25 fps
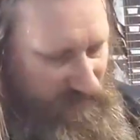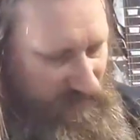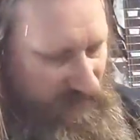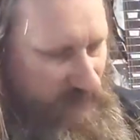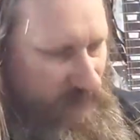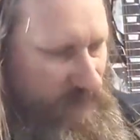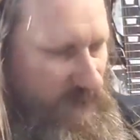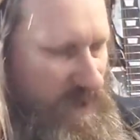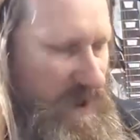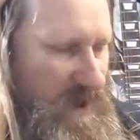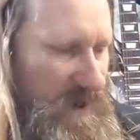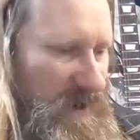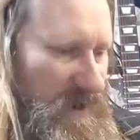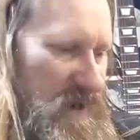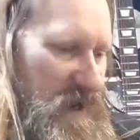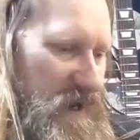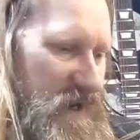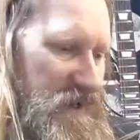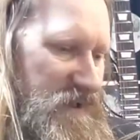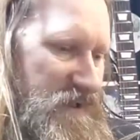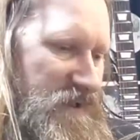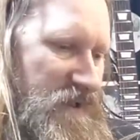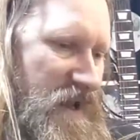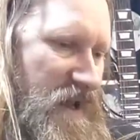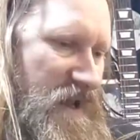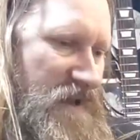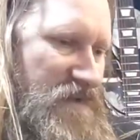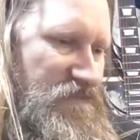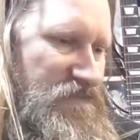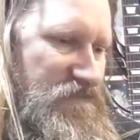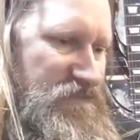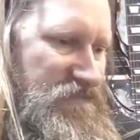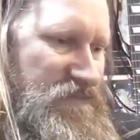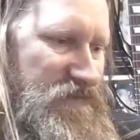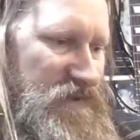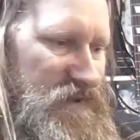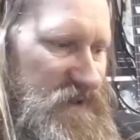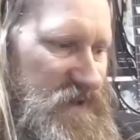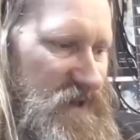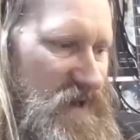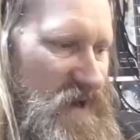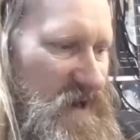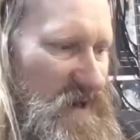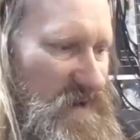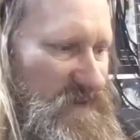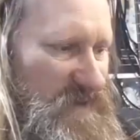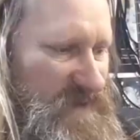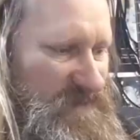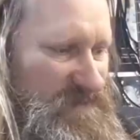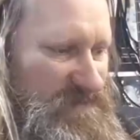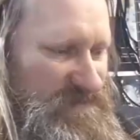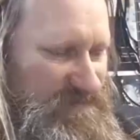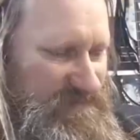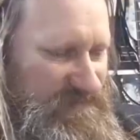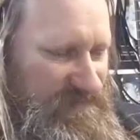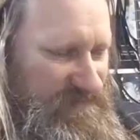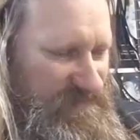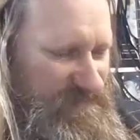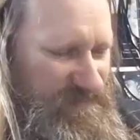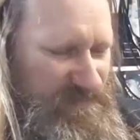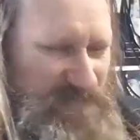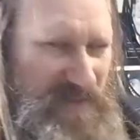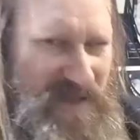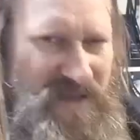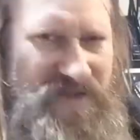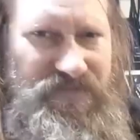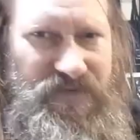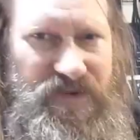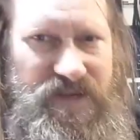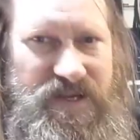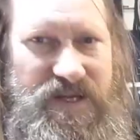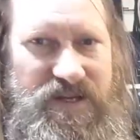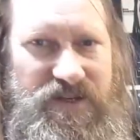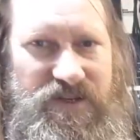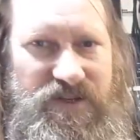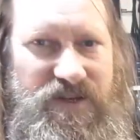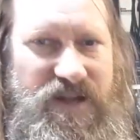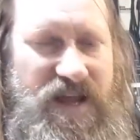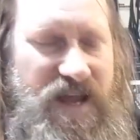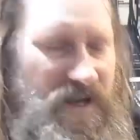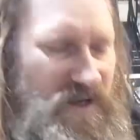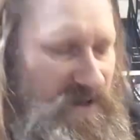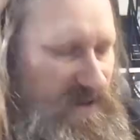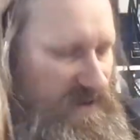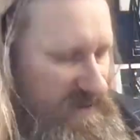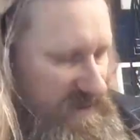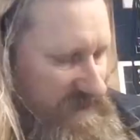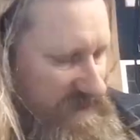What kind of neck is that? It's kind of a beefy-ish neck.